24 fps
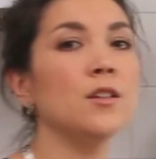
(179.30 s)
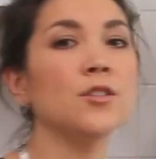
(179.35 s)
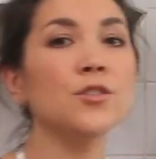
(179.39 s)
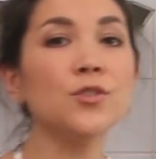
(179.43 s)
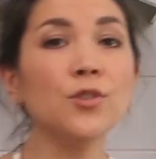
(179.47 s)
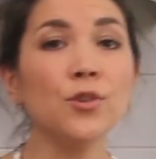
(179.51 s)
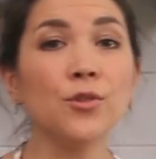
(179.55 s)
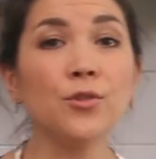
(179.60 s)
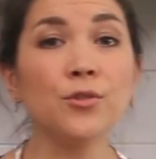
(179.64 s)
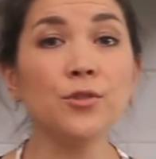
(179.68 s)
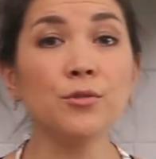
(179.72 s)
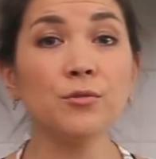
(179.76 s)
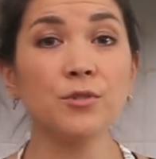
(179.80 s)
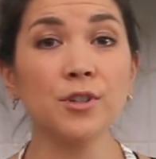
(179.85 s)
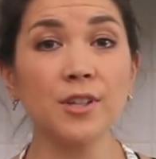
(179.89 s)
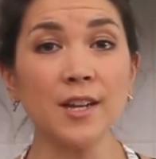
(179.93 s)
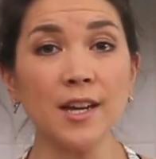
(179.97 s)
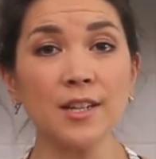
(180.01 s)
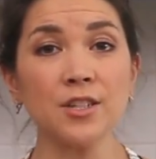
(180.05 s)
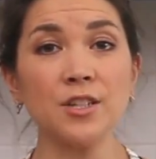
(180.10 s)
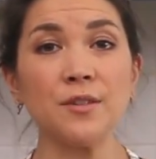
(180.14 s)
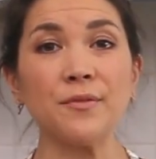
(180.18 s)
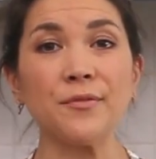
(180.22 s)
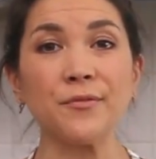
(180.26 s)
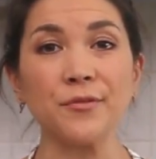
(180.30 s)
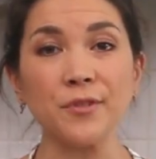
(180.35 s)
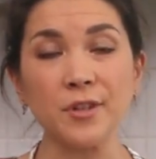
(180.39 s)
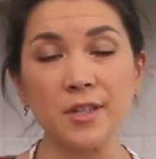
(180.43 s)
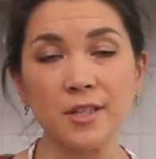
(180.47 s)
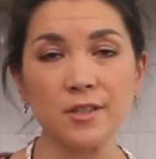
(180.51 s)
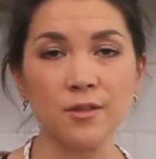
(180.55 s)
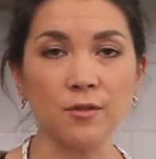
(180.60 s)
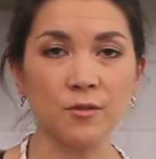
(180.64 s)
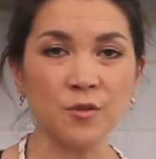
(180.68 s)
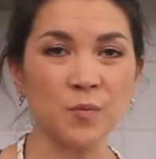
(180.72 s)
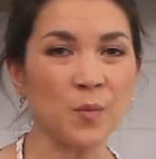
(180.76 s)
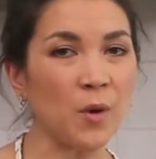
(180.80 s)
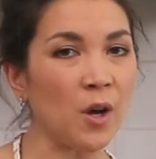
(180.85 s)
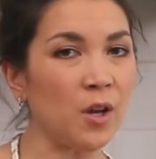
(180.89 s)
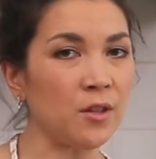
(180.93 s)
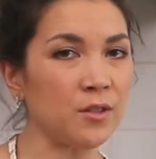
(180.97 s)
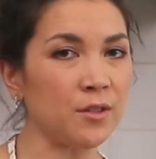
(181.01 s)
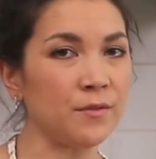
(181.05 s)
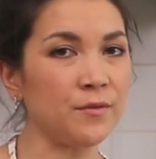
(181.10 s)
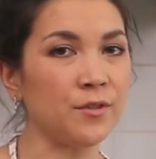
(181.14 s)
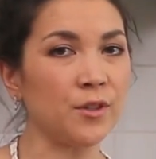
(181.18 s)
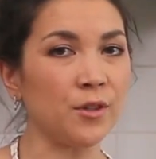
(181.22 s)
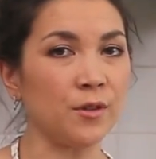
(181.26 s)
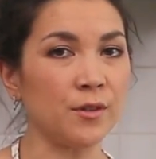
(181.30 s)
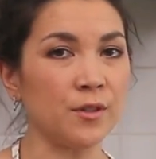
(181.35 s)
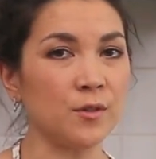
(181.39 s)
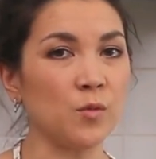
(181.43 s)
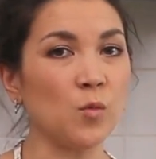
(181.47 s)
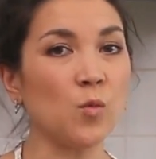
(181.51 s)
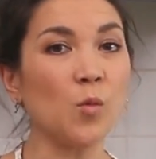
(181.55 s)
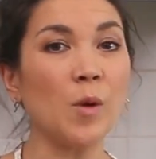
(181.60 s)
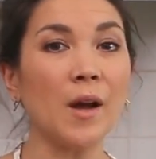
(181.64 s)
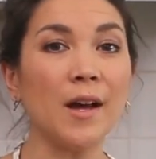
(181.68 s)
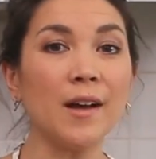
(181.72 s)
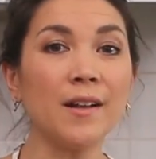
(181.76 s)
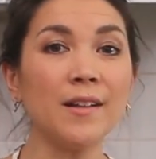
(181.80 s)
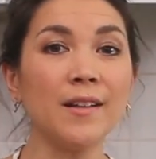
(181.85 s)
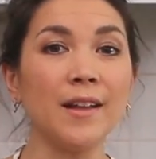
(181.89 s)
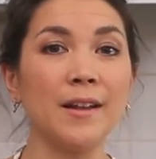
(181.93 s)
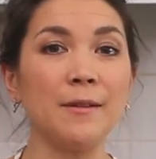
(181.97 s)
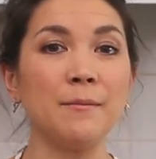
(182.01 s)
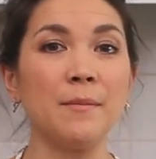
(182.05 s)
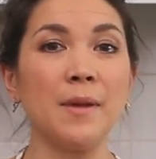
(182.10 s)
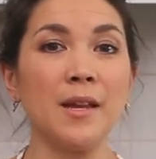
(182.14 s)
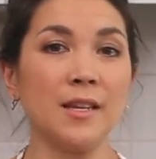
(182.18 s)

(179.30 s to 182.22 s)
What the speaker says: So you could actually freeze those balls of dough as well and